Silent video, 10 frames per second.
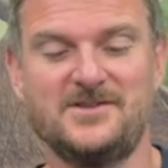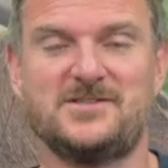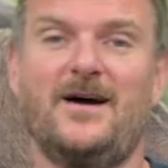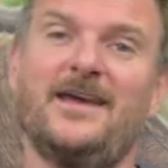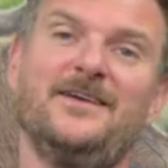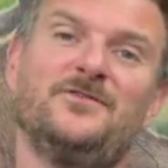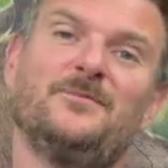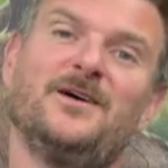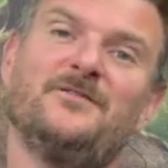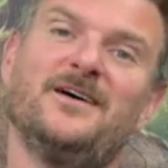So I give you
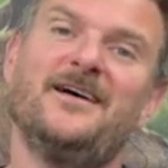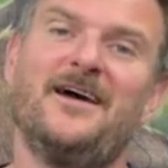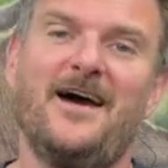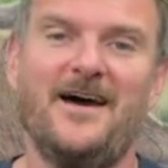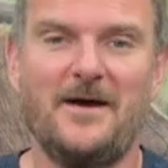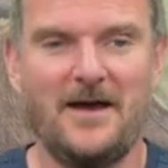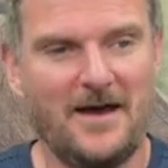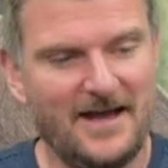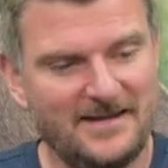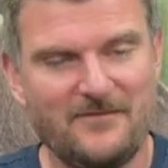a bit of a,
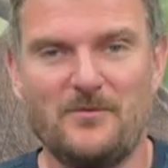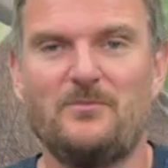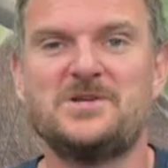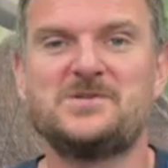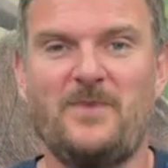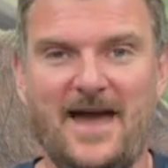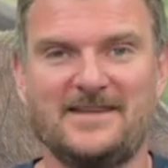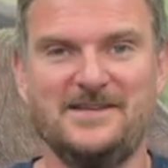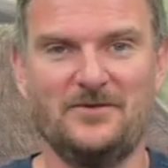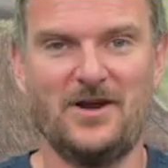a, a different
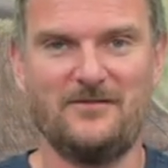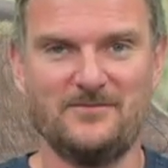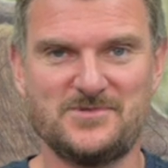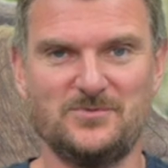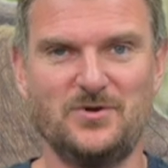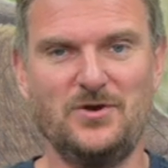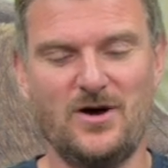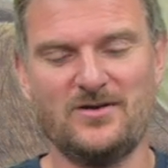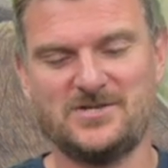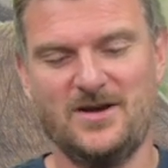perspective on it from someone
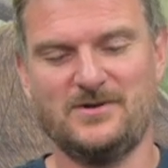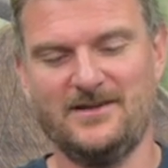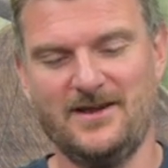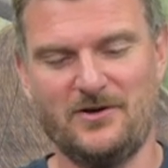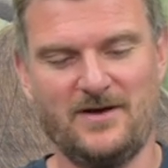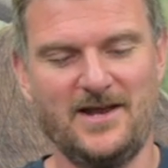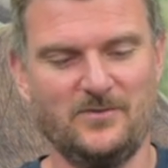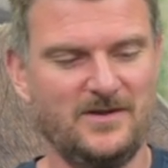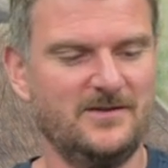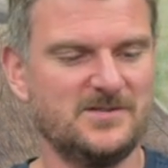not totally ingrained
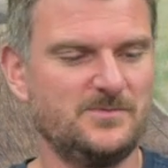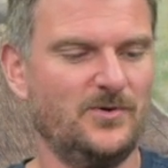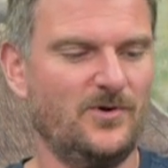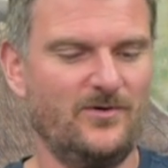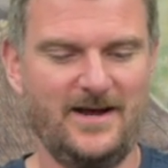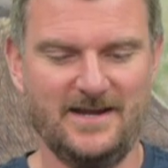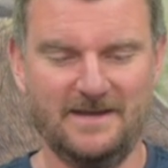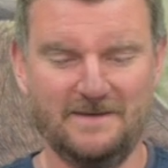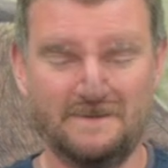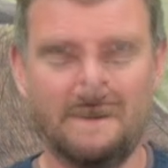within the sport
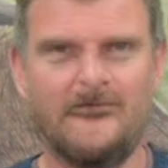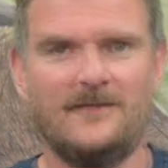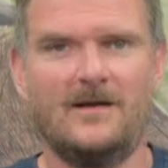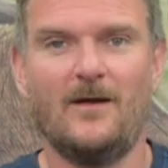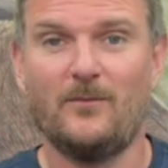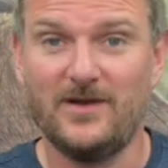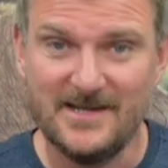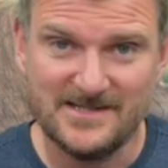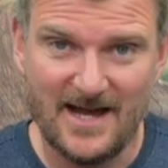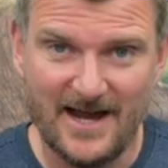already.
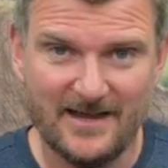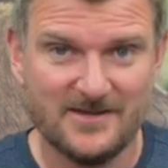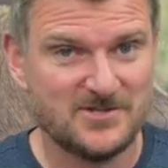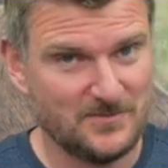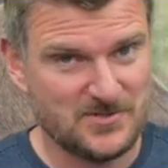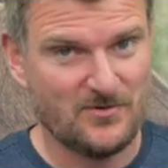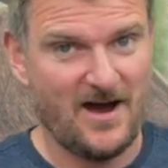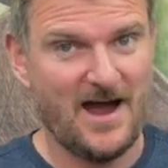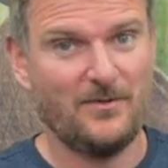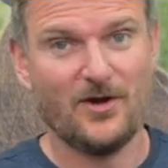Please like,
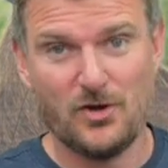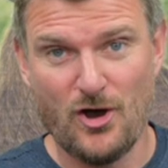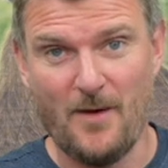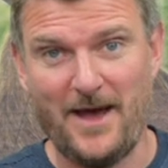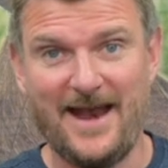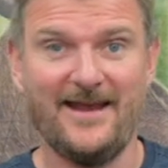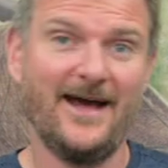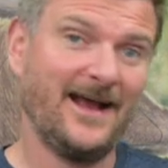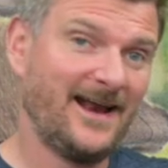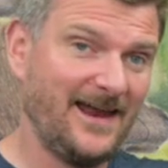subscribe, comment
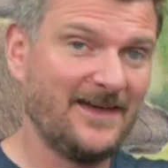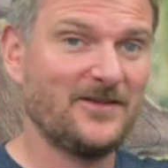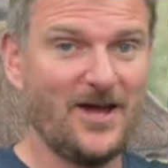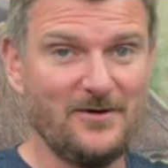and click the